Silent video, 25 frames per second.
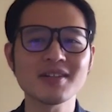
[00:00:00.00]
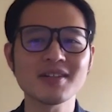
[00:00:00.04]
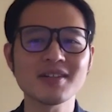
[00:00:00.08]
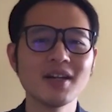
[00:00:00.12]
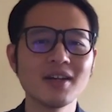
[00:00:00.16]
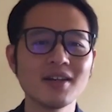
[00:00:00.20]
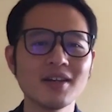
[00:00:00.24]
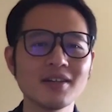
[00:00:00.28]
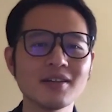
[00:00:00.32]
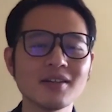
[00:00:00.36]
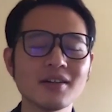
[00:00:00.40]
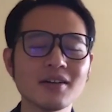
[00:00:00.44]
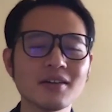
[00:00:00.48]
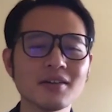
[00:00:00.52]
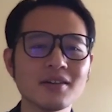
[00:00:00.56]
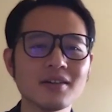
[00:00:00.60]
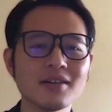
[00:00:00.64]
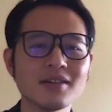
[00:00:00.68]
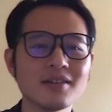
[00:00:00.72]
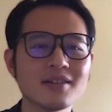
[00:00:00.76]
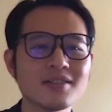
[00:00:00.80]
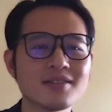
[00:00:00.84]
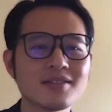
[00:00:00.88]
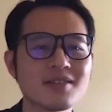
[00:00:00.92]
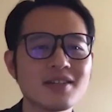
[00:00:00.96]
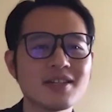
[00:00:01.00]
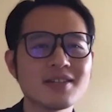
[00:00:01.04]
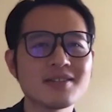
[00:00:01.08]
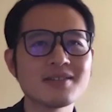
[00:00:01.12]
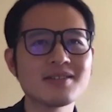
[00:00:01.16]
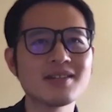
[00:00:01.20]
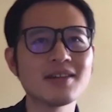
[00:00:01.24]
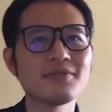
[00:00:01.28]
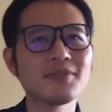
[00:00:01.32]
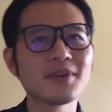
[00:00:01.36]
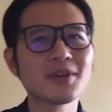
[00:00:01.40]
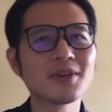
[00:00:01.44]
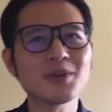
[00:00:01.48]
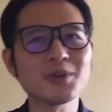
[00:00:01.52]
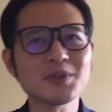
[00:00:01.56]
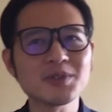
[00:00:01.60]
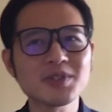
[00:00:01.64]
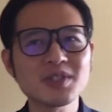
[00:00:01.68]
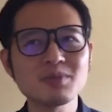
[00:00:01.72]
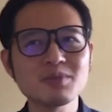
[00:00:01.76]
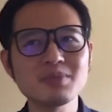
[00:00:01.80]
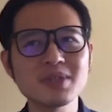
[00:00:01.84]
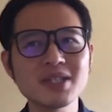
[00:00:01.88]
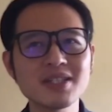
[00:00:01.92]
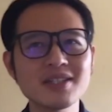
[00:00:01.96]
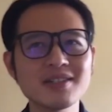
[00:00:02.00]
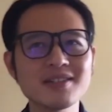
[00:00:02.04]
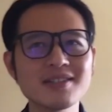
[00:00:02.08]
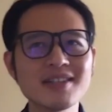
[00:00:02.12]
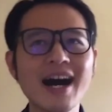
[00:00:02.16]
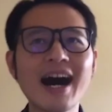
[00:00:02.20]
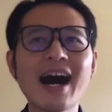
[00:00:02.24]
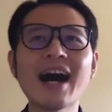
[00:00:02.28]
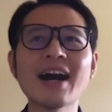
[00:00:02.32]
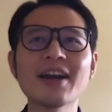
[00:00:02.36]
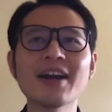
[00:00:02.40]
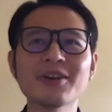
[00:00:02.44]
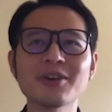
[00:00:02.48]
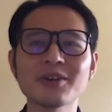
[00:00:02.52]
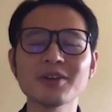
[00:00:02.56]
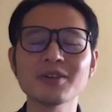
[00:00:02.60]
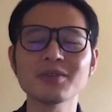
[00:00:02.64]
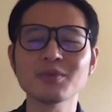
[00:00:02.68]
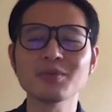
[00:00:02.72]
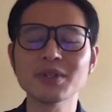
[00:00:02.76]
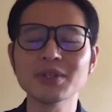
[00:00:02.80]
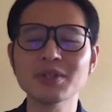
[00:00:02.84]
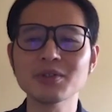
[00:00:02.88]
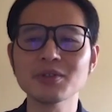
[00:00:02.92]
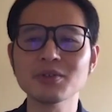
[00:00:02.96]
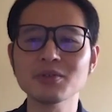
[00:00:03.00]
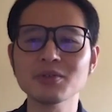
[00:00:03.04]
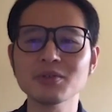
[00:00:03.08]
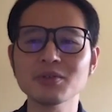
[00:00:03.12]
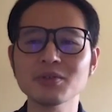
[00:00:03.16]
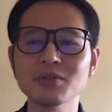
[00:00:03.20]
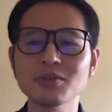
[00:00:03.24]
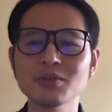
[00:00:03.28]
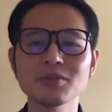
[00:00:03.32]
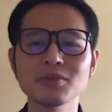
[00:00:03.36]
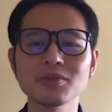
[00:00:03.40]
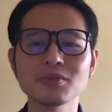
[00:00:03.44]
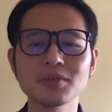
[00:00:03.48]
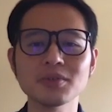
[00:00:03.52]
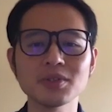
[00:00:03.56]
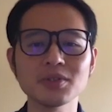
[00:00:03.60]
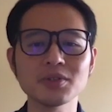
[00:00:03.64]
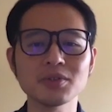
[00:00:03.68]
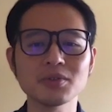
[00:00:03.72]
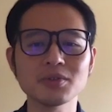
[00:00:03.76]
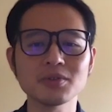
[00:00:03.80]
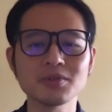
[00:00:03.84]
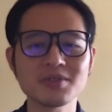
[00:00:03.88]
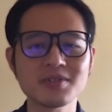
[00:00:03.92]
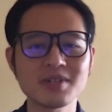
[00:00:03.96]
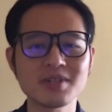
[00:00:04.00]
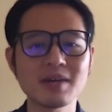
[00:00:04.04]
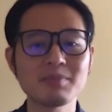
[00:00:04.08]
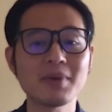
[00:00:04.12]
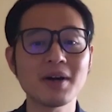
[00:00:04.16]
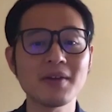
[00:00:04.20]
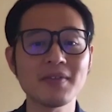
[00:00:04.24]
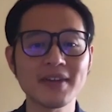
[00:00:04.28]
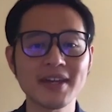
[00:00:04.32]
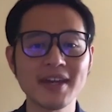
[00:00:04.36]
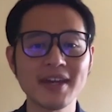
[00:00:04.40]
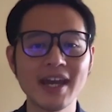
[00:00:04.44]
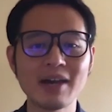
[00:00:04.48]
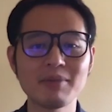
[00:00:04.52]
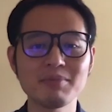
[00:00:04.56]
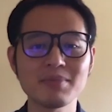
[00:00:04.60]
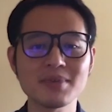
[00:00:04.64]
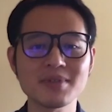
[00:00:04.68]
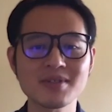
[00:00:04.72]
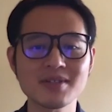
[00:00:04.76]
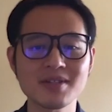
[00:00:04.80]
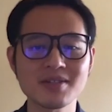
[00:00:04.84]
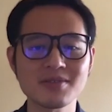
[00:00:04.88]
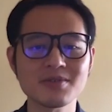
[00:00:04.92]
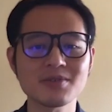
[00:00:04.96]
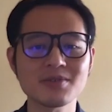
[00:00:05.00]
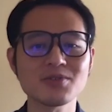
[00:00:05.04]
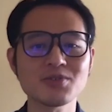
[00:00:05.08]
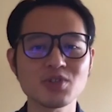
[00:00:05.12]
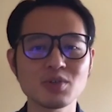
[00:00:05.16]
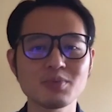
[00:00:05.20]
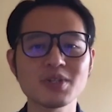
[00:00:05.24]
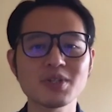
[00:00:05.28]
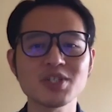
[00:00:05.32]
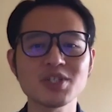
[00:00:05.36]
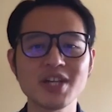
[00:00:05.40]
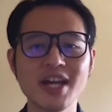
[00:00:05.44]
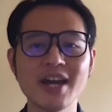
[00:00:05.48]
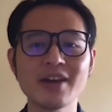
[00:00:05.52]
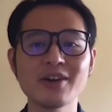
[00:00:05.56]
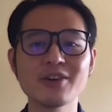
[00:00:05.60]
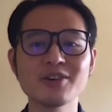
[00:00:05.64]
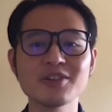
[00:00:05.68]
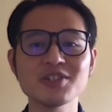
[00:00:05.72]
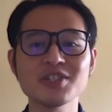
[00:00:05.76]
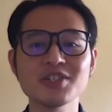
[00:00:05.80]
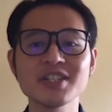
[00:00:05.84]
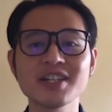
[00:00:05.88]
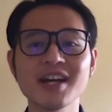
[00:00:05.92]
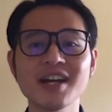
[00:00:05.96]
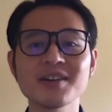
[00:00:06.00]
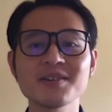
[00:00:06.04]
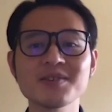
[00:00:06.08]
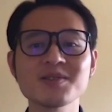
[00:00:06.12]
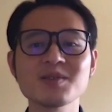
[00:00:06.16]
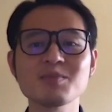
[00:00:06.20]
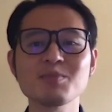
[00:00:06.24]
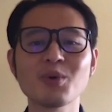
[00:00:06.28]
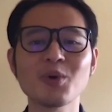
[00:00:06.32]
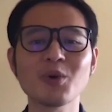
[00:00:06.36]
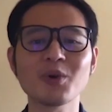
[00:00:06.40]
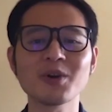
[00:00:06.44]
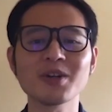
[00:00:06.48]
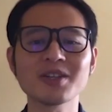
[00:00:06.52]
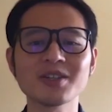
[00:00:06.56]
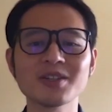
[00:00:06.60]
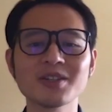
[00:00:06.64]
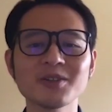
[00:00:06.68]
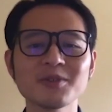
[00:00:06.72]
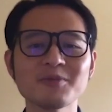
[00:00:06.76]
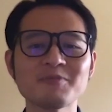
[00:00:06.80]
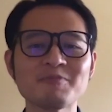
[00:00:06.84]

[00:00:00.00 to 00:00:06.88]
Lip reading: it's difficult to be tired when you step on the campus because there's so much energy kind of supporting you.